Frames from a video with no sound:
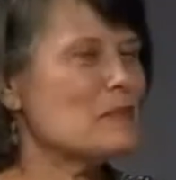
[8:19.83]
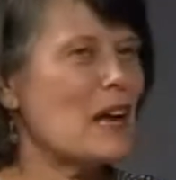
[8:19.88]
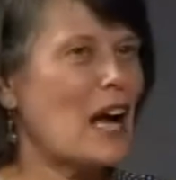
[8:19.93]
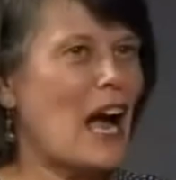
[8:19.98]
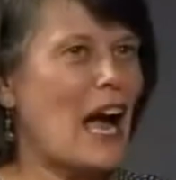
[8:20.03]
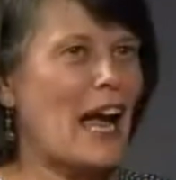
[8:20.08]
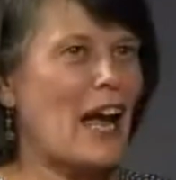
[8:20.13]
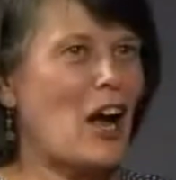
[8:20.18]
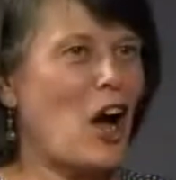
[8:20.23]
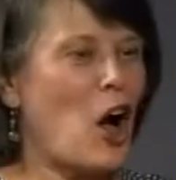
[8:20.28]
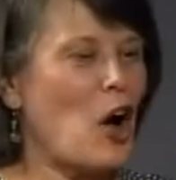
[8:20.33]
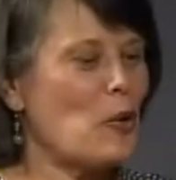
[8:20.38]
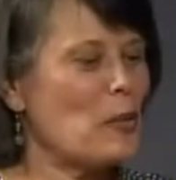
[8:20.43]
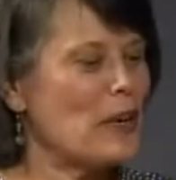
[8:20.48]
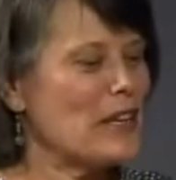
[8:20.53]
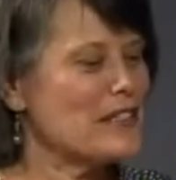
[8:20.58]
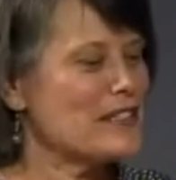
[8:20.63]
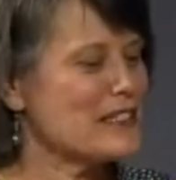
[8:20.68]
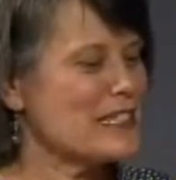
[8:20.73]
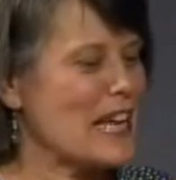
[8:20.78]
I
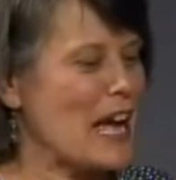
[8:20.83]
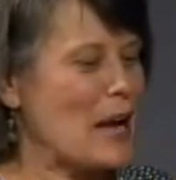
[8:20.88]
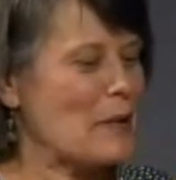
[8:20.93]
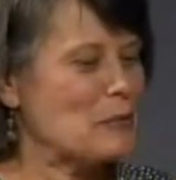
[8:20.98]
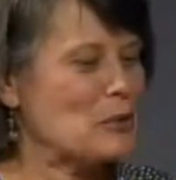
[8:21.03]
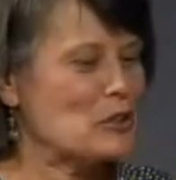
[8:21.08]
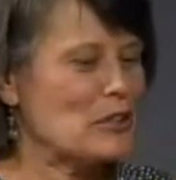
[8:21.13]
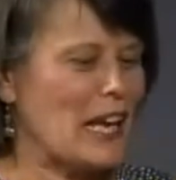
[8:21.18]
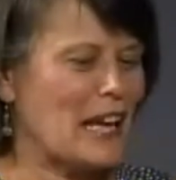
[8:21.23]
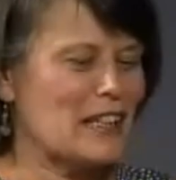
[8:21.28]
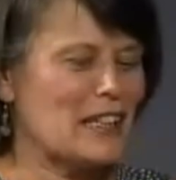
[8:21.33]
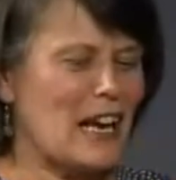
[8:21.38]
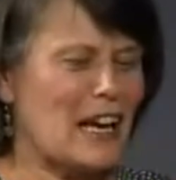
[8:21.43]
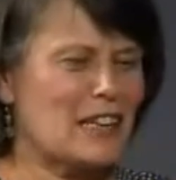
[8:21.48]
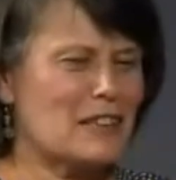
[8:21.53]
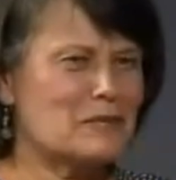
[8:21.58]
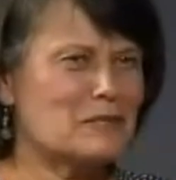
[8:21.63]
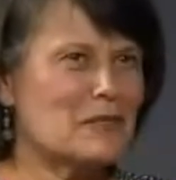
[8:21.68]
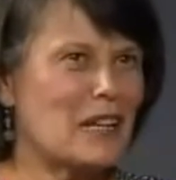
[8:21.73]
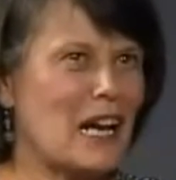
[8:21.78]
always dabbled.
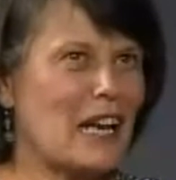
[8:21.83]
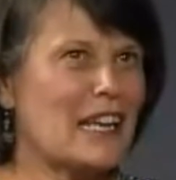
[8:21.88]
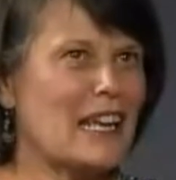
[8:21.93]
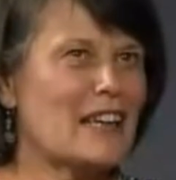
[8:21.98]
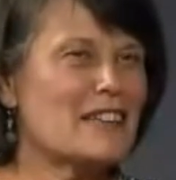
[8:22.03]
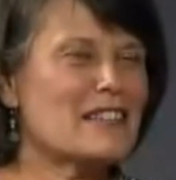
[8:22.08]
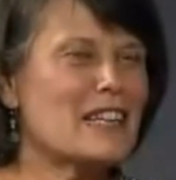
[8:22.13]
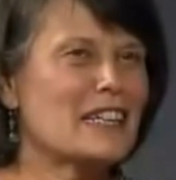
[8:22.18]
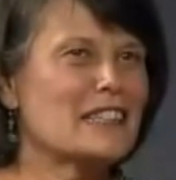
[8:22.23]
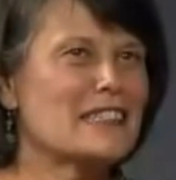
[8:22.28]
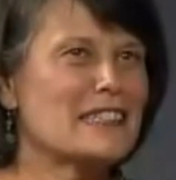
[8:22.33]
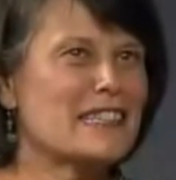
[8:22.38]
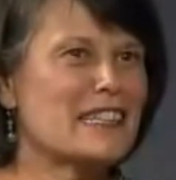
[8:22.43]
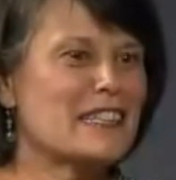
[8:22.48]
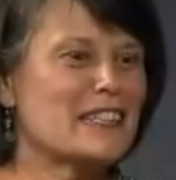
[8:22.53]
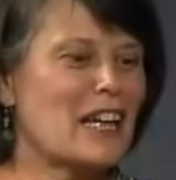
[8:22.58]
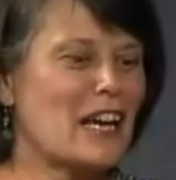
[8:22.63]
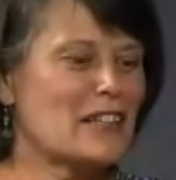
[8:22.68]
I guess I did.